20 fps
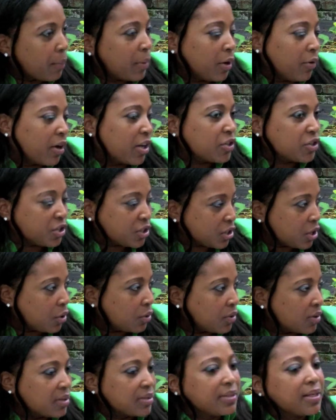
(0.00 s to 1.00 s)
I mean, granted, she
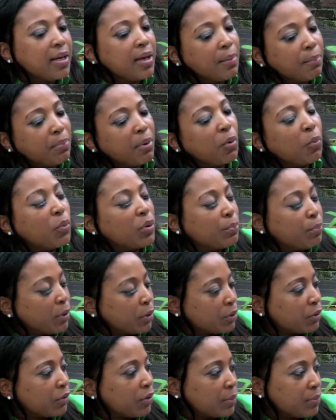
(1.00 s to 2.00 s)
told us, but what
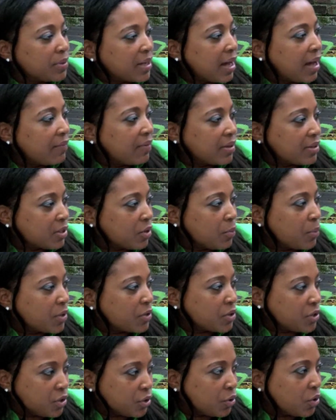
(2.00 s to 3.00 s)
built her up diving so
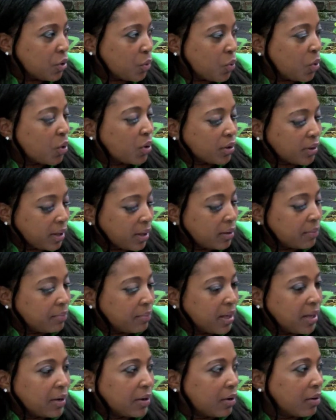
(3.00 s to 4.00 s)
much into her work that
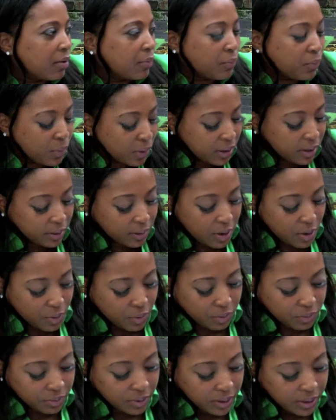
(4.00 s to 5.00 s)
made her wanted to
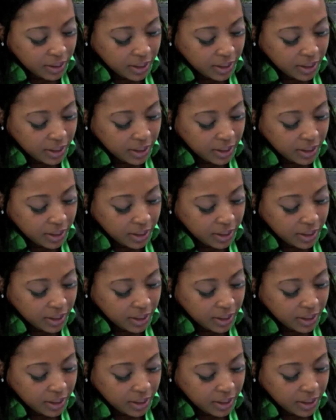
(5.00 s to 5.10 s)
go